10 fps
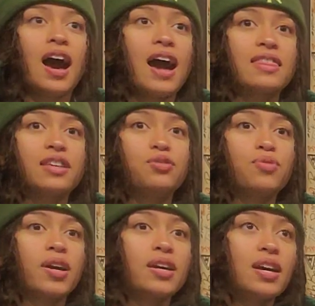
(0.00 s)
I think you
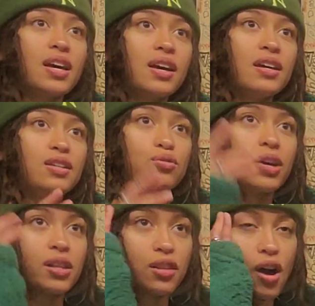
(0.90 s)

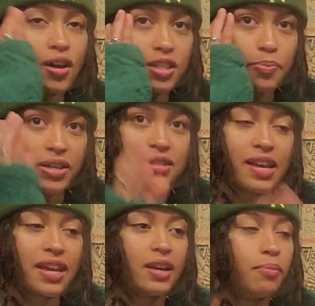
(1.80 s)
get lost by
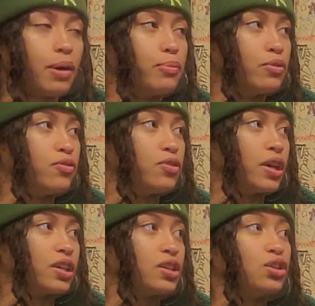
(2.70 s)
staying in a bubble for
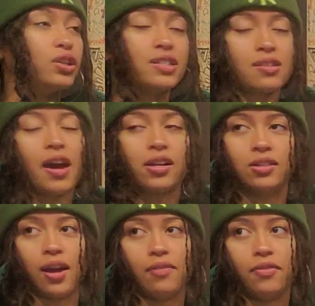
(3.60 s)
like your entire
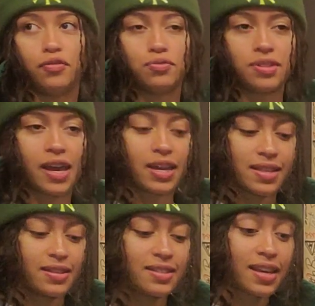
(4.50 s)
life. If you stay
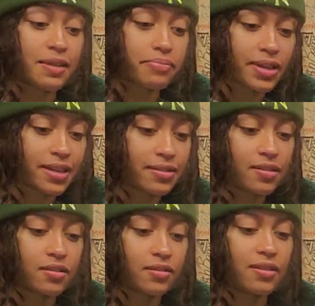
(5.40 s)
in the same place,
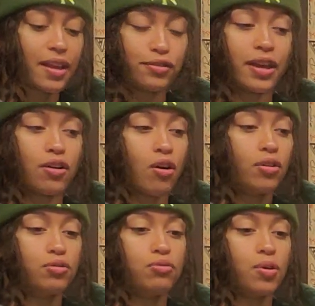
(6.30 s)
that all
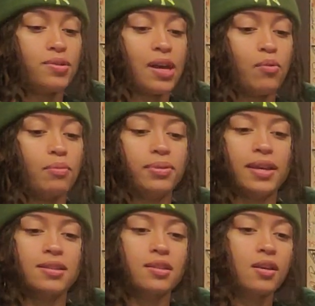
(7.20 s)
you know is that one
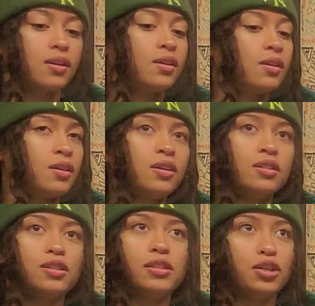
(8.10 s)
place,
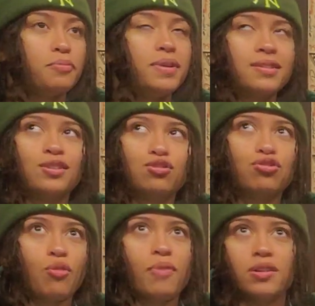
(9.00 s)
you're missing
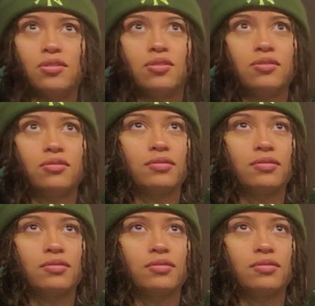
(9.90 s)
so much.